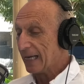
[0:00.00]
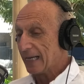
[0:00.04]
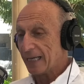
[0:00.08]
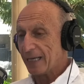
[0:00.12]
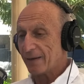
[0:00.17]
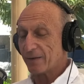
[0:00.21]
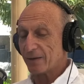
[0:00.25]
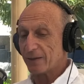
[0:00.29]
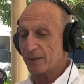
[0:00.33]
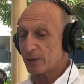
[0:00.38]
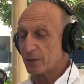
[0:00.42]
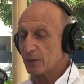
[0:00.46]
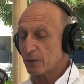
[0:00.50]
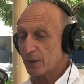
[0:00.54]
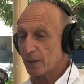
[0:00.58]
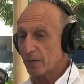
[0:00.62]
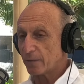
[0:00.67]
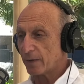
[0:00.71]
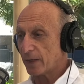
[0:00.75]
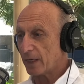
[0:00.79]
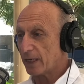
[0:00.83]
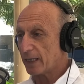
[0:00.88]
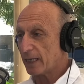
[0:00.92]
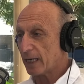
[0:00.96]
even
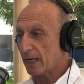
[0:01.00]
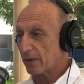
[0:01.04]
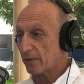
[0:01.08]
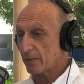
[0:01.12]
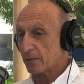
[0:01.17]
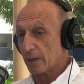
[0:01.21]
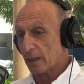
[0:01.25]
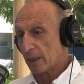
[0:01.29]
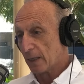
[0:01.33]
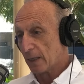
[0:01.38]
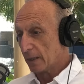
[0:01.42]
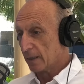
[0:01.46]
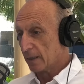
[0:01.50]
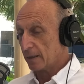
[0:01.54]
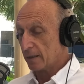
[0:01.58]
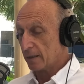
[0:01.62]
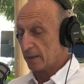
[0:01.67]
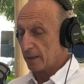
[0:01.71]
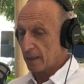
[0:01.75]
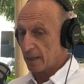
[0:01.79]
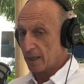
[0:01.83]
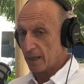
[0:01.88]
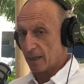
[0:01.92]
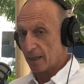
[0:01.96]
shooting video,
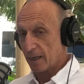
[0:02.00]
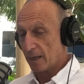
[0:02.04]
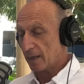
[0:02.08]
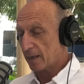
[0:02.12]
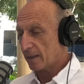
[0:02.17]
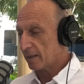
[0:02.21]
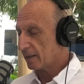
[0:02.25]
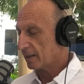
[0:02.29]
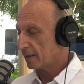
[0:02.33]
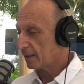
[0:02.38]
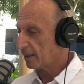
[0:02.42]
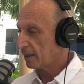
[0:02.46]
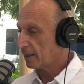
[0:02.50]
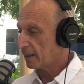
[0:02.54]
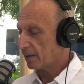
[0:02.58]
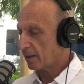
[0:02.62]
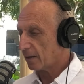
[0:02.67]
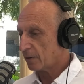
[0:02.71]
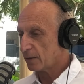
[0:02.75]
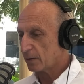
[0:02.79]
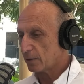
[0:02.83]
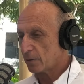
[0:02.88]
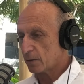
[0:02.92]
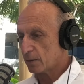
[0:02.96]

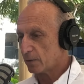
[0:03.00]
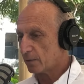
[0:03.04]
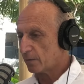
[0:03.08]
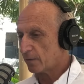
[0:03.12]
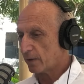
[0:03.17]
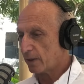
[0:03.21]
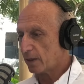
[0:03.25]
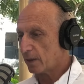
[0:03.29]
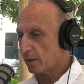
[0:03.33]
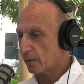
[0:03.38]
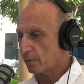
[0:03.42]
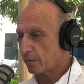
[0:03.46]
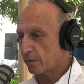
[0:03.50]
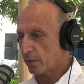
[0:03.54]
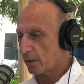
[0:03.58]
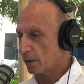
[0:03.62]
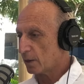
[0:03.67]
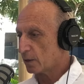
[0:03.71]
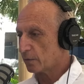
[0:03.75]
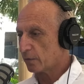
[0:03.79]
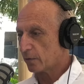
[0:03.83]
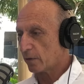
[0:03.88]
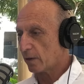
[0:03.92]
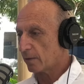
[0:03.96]
I'll use video
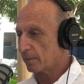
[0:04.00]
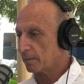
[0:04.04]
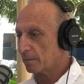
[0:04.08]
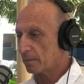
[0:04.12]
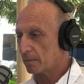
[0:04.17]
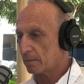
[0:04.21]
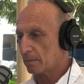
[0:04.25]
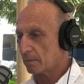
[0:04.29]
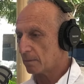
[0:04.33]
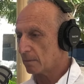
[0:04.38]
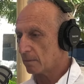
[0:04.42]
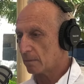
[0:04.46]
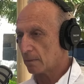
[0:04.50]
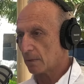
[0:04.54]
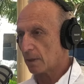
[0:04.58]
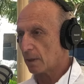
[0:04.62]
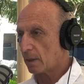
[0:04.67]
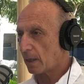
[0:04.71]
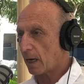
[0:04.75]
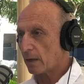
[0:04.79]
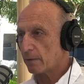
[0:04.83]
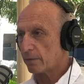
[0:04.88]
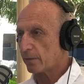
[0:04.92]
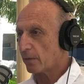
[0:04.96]
footage from
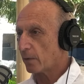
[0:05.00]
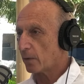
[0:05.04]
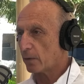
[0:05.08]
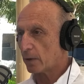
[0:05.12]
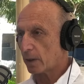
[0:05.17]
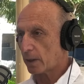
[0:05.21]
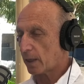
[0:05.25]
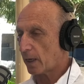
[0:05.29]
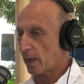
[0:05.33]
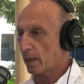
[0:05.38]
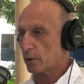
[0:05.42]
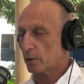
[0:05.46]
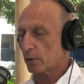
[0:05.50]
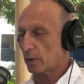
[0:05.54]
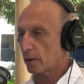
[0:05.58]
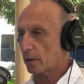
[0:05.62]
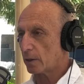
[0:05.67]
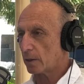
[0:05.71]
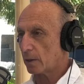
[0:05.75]
an iPhone occasionally